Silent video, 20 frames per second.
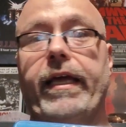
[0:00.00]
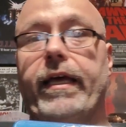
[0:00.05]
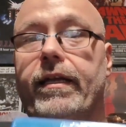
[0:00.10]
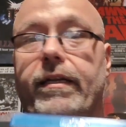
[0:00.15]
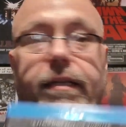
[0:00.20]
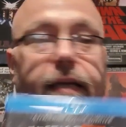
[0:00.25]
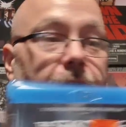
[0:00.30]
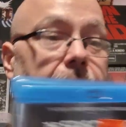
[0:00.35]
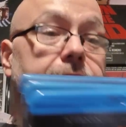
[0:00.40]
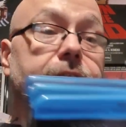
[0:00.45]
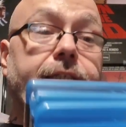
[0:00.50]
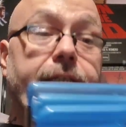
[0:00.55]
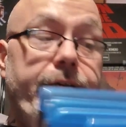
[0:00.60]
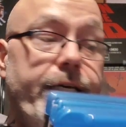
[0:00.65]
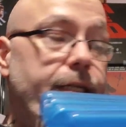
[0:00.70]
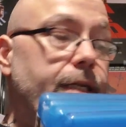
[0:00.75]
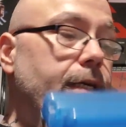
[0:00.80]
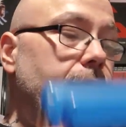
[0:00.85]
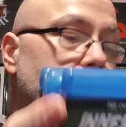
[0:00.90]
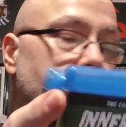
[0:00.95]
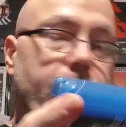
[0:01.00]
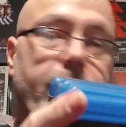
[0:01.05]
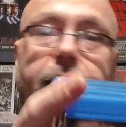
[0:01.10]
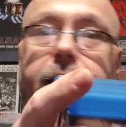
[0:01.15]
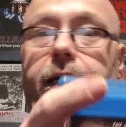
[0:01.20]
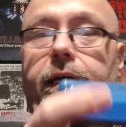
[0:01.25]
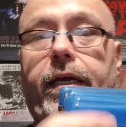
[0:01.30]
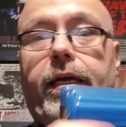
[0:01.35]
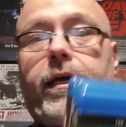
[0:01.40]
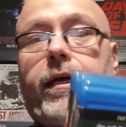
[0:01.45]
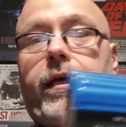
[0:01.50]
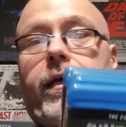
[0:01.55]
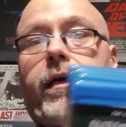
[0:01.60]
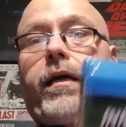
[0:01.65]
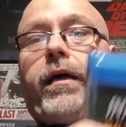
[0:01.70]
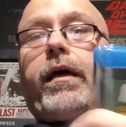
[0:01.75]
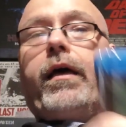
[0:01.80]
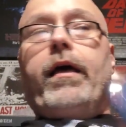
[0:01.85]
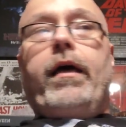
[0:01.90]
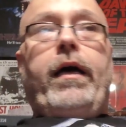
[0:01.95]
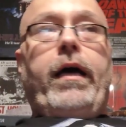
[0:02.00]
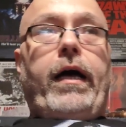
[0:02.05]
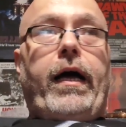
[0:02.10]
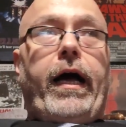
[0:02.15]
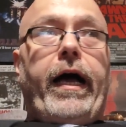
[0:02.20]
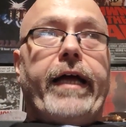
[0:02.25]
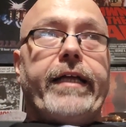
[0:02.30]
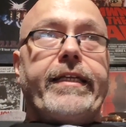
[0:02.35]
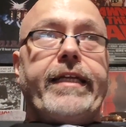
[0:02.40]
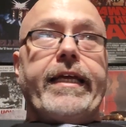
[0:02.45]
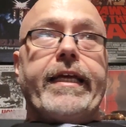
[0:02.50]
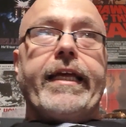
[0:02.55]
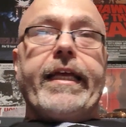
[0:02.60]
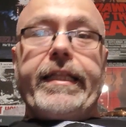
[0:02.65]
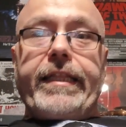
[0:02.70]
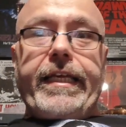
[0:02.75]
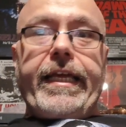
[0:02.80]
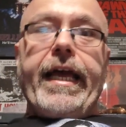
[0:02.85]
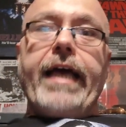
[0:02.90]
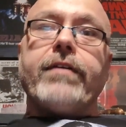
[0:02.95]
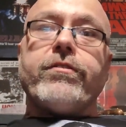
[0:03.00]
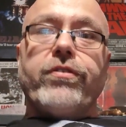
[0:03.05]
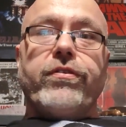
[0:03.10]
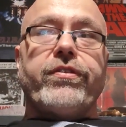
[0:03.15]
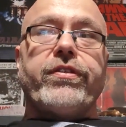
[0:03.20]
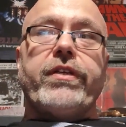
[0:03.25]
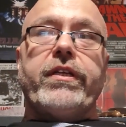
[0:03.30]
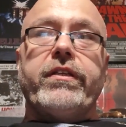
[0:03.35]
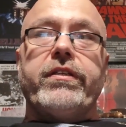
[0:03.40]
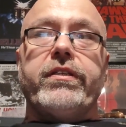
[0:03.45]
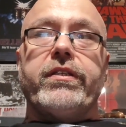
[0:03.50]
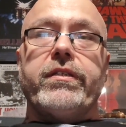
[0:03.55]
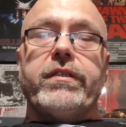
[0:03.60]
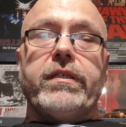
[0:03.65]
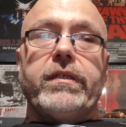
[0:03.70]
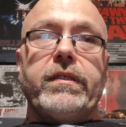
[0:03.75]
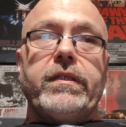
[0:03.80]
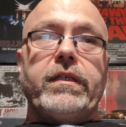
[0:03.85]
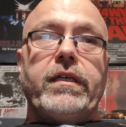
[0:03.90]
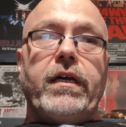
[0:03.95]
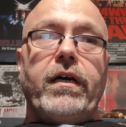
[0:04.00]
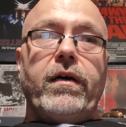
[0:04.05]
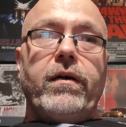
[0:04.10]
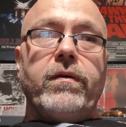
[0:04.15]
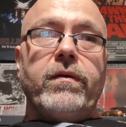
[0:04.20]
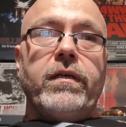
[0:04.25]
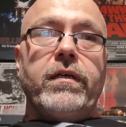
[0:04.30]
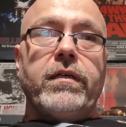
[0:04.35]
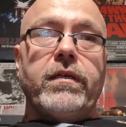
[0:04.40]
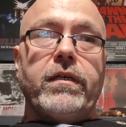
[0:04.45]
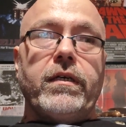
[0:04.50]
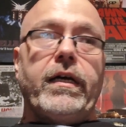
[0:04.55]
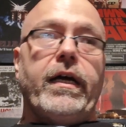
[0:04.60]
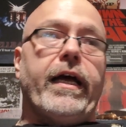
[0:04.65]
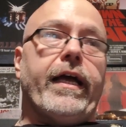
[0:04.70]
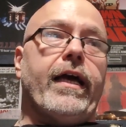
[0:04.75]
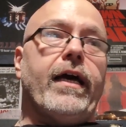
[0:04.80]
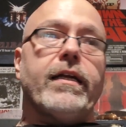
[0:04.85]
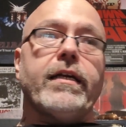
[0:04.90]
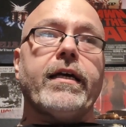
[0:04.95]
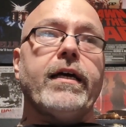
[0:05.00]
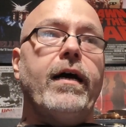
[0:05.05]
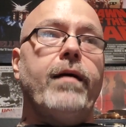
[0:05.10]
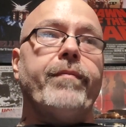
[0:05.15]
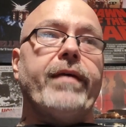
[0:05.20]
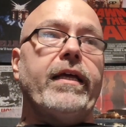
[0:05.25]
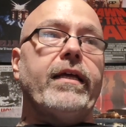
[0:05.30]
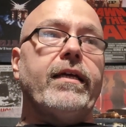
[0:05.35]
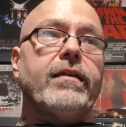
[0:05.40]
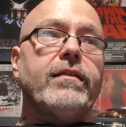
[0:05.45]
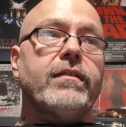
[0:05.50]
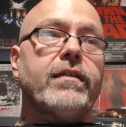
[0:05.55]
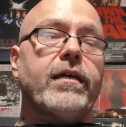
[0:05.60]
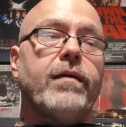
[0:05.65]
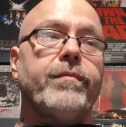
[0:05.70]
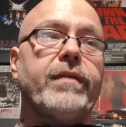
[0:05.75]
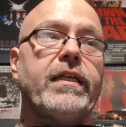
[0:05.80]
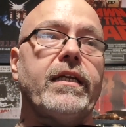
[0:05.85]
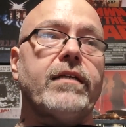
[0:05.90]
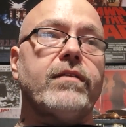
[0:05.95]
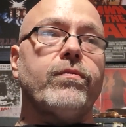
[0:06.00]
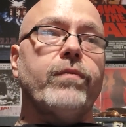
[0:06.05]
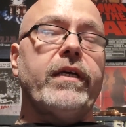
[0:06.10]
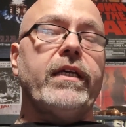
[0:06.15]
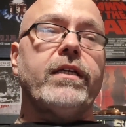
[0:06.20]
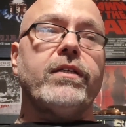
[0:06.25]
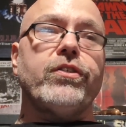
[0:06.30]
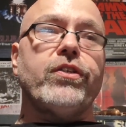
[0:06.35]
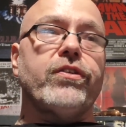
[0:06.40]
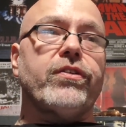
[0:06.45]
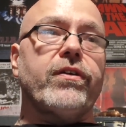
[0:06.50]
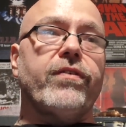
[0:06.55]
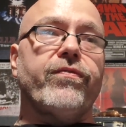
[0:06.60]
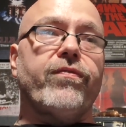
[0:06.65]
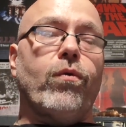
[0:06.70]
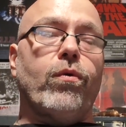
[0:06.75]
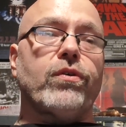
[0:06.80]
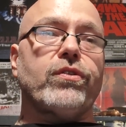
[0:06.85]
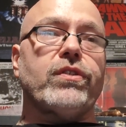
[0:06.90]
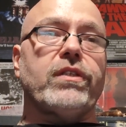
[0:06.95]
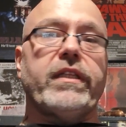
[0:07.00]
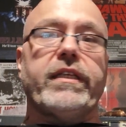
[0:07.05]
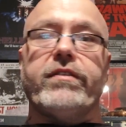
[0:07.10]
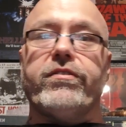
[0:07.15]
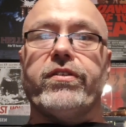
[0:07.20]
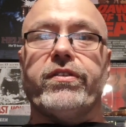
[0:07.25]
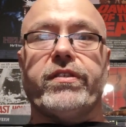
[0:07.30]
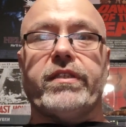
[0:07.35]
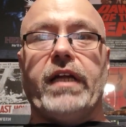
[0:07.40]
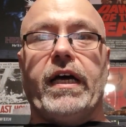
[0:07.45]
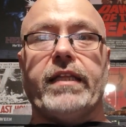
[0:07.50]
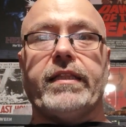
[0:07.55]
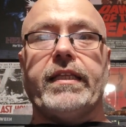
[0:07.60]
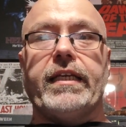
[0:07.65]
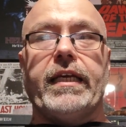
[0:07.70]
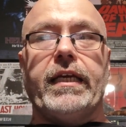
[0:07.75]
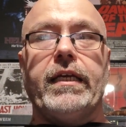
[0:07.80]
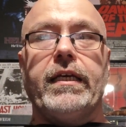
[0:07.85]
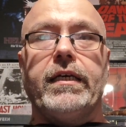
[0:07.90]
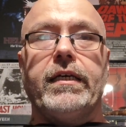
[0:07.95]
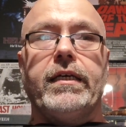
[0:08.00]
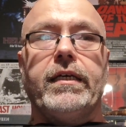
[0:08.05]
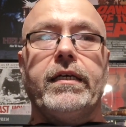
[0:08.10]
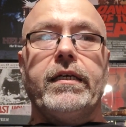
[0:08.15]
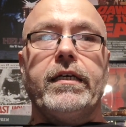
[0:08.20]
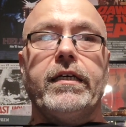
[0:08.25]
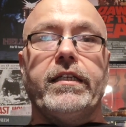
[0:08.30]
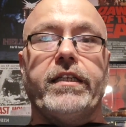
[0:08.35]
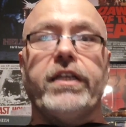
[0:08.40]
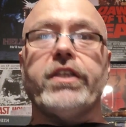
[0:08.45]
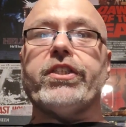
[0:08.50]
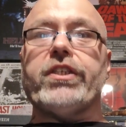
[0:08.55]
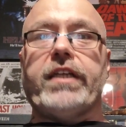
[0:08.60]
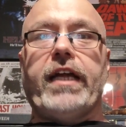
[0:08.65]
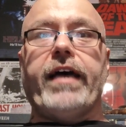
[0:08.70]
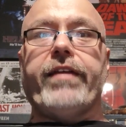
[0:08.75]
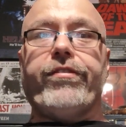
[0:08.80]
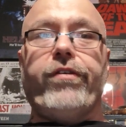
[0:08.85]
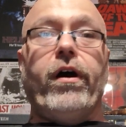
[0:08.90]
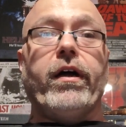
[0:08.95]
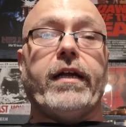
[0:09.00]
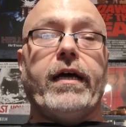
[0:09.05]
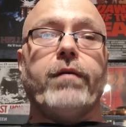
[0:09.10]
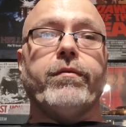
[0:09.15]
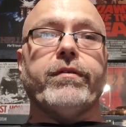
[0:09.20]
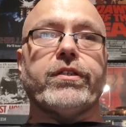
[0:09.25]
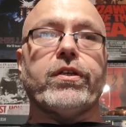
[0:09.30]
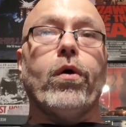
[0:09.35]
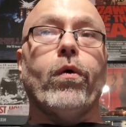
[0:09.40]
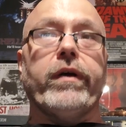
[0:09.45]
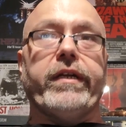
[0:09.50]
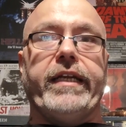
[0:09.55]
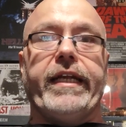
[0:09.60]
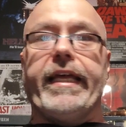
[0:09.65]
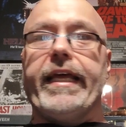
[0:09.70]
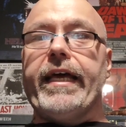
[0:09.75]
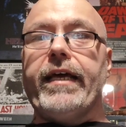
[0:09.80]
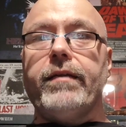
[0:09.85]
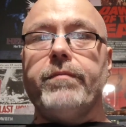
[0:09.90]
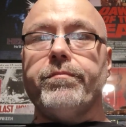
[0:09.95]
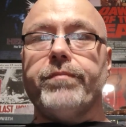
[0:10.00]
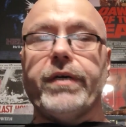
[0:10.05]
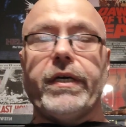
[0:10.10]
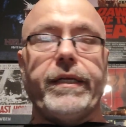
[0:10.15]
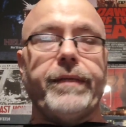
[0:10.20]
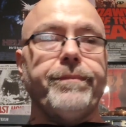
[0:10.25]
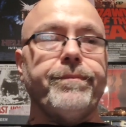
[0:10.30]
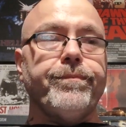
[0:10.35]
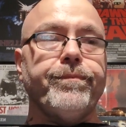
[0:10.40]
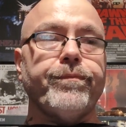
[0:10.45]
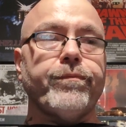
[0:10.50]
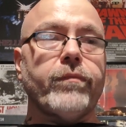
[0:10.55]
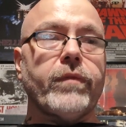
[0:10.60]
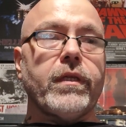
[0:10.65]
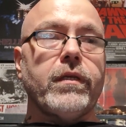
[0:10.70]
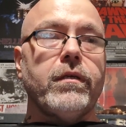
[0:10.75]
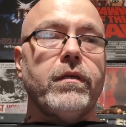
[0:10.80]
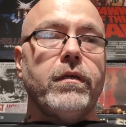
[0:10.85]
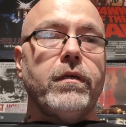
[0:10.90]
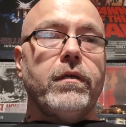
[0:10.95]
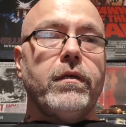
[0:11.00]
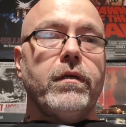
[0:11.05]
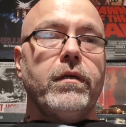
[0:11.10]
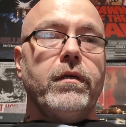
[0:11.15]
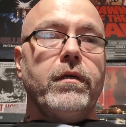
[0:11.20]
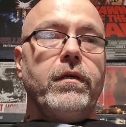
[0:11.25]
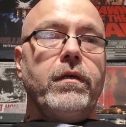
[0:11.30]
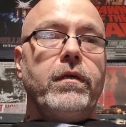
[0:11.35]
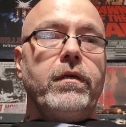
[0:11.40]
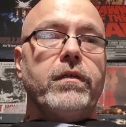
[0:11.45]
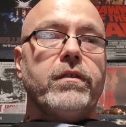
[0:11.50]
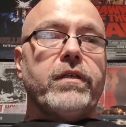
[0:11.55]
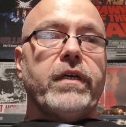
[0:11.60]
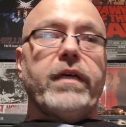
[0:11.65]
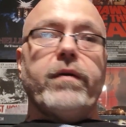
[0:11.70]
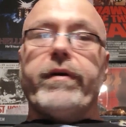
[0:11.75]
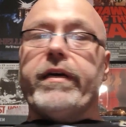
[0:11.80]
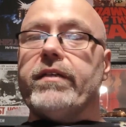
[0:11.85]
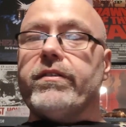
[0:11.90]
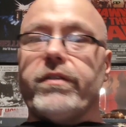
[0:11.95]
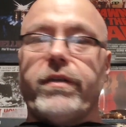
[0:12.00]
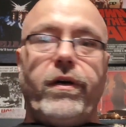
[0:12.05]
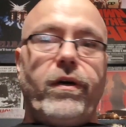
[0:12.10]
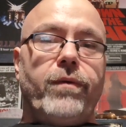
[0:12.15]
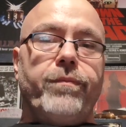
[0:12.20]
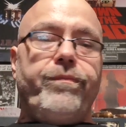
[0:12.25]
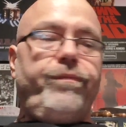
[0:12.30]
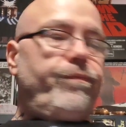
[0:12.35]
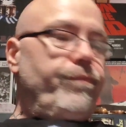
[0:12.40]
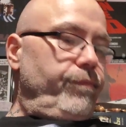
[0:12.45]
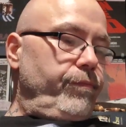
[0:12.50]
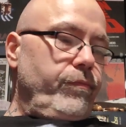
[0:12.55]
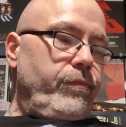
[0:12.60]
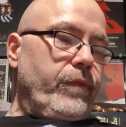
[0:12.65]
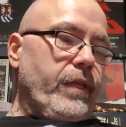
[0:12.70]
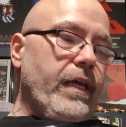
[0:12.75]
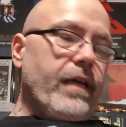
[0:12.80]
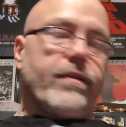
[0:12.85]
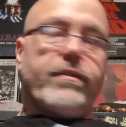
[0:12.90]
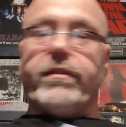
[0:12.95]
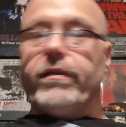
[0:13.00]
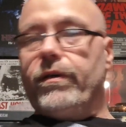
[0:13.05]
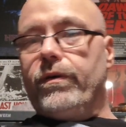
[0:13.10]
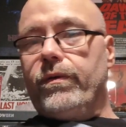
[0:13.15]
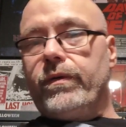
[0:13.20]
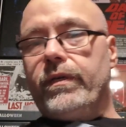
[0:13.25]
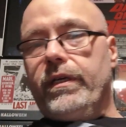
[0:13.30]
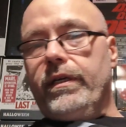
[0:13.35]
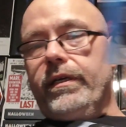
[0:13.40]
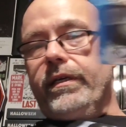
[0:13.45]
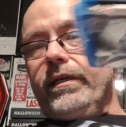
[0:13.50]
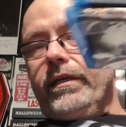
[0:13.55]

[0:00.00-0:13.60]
and I did, I did get The Exorcist. You know, I got it coming. It's coming next week. It just unfortunately, it's just not the edition I thought I was going to get. But anyway, so yeah, so